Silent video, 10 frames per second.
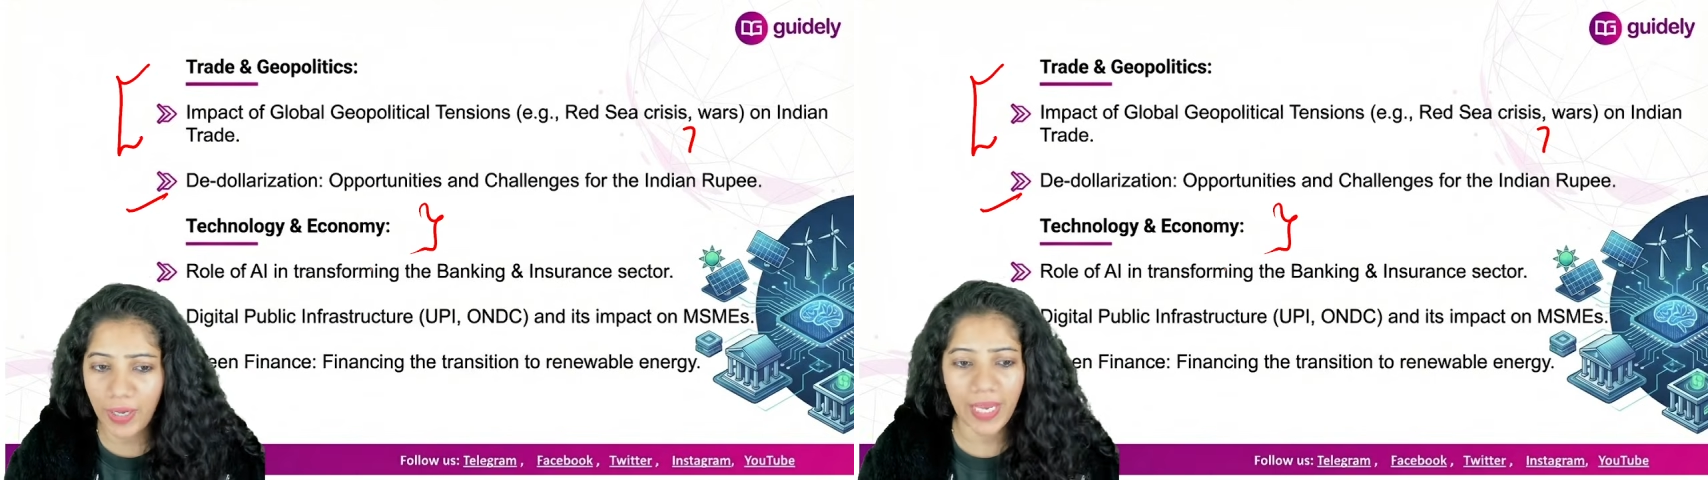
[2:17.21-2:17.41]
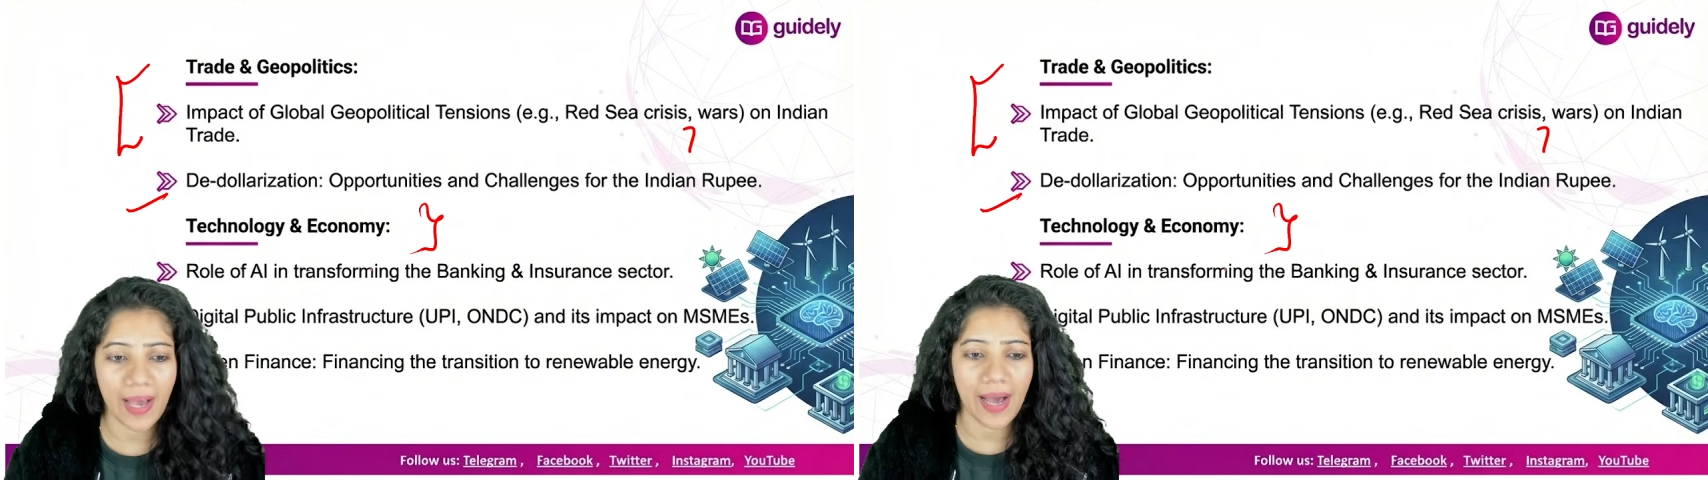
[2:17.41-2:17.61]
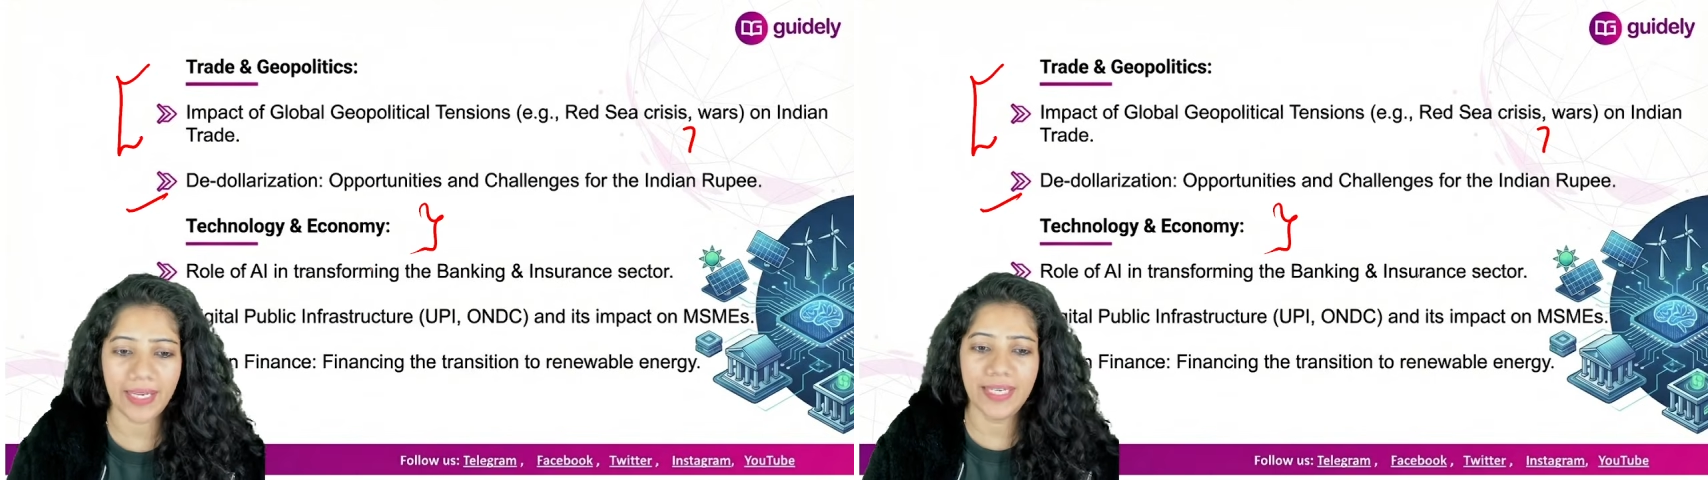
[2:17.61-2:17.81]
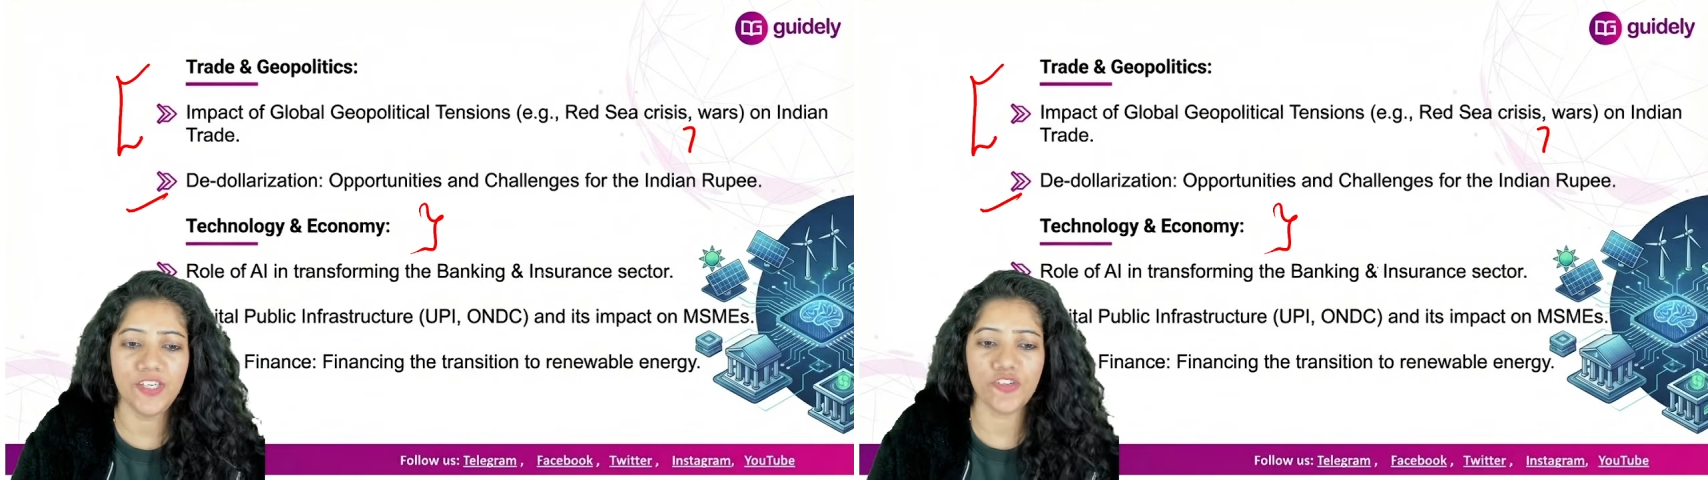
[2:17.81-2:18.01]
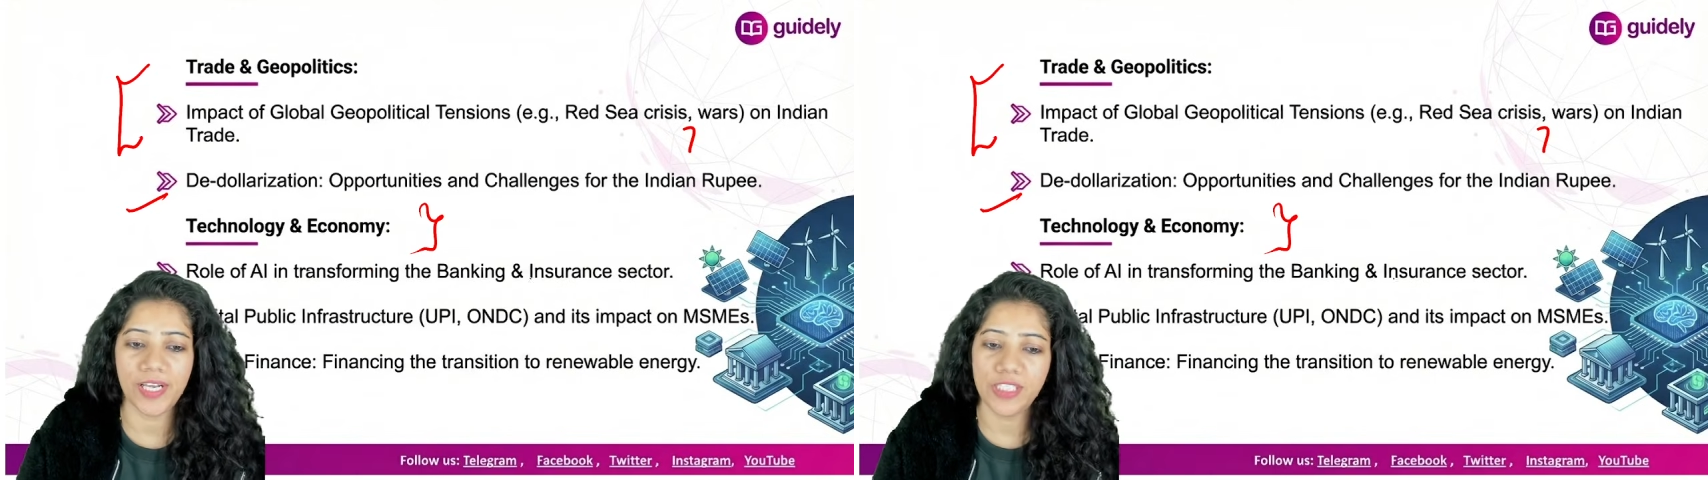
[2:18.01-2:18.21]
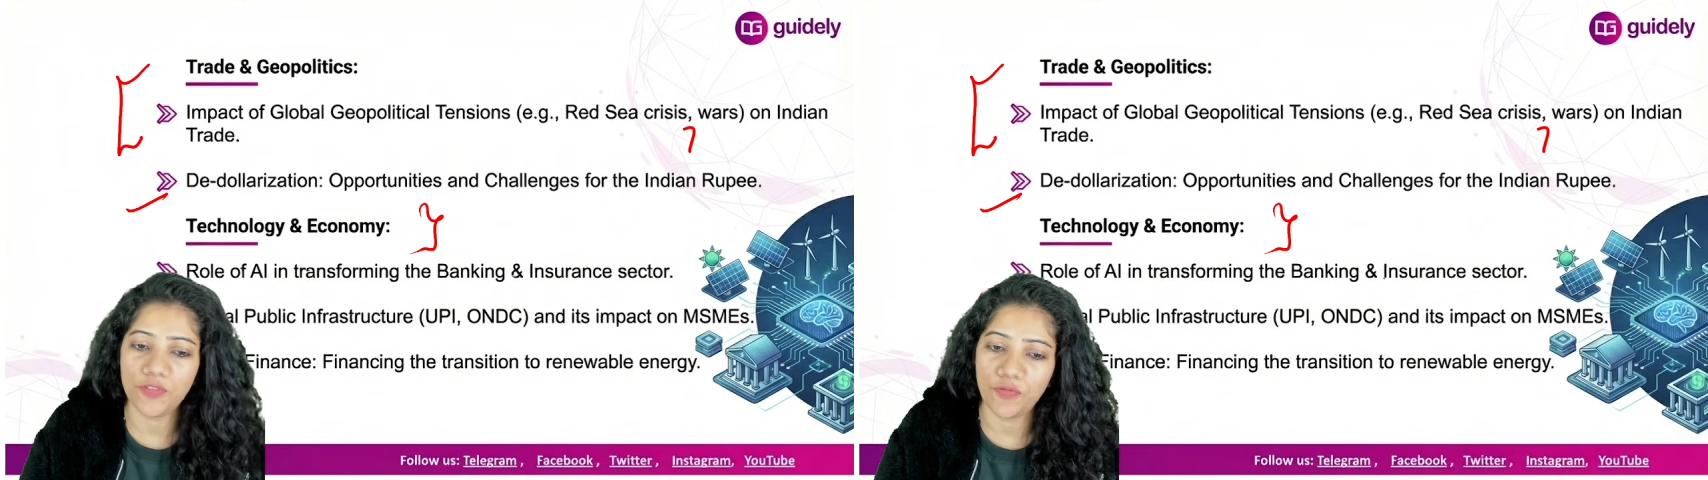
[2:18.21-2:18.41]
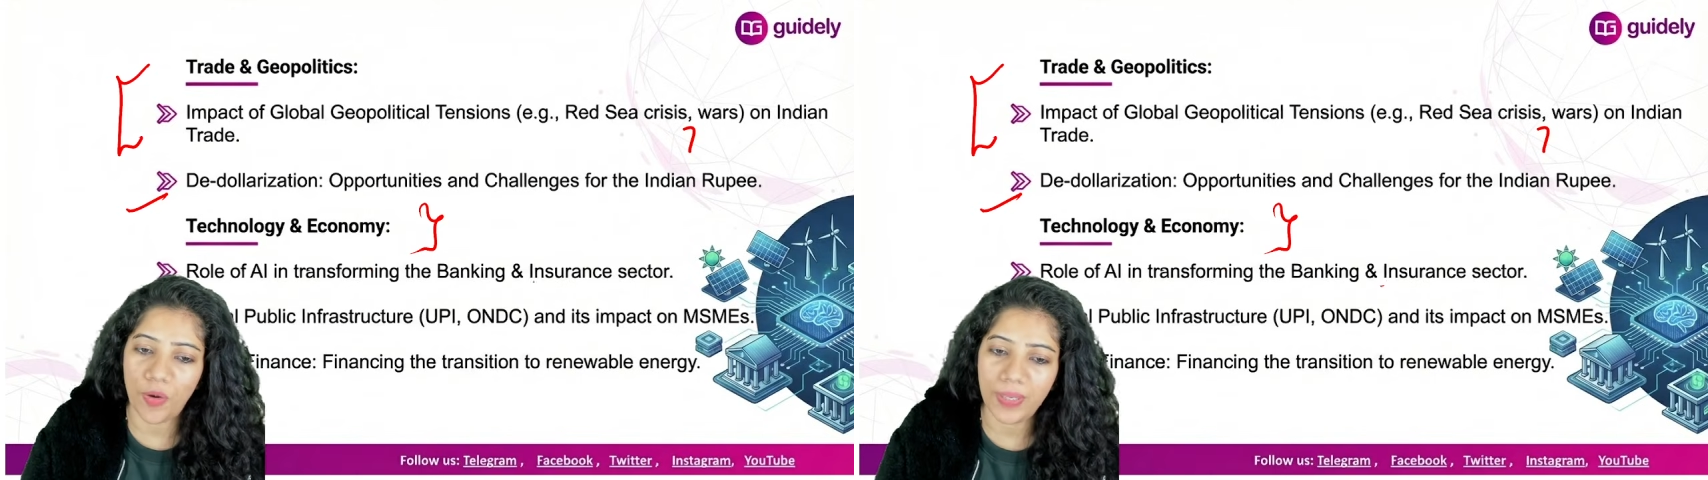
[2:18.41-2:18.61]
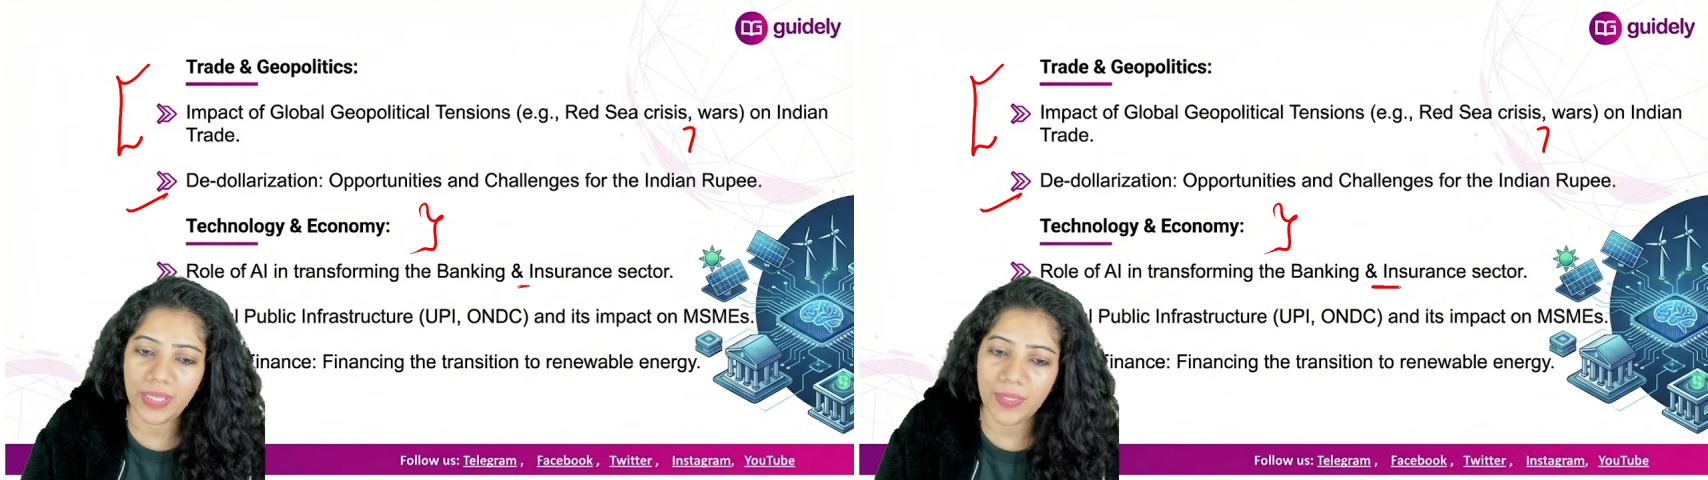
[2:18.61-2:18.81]
AI in
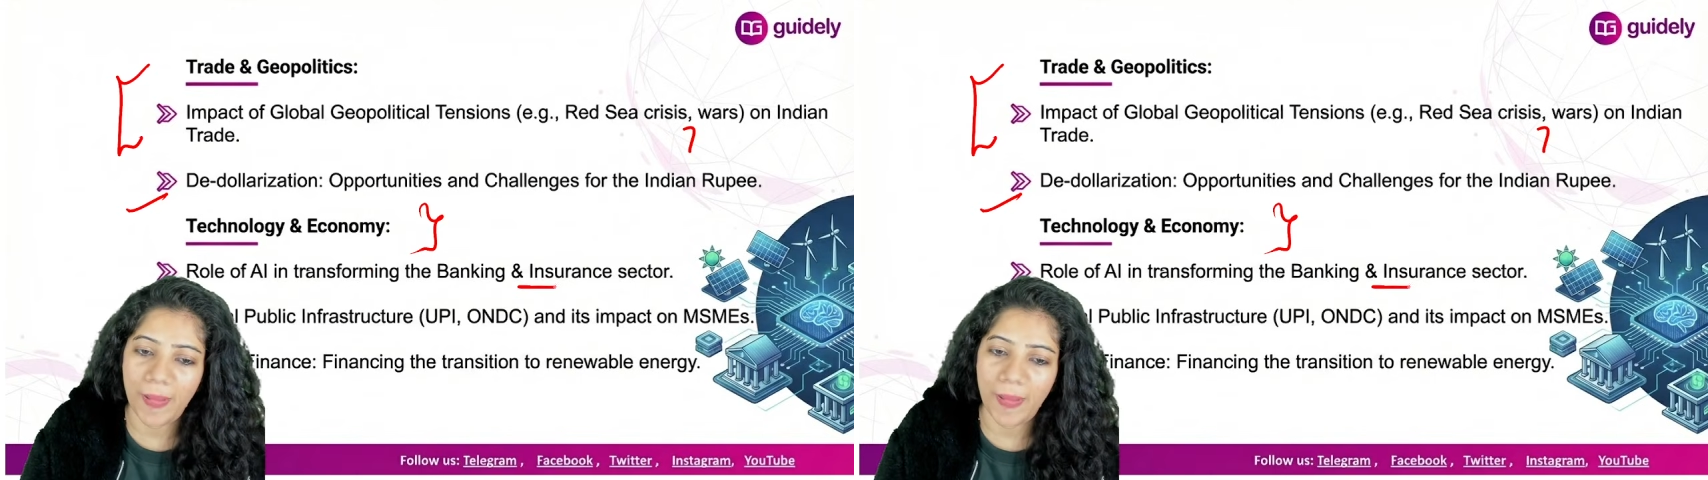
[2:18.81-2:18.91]
transforming the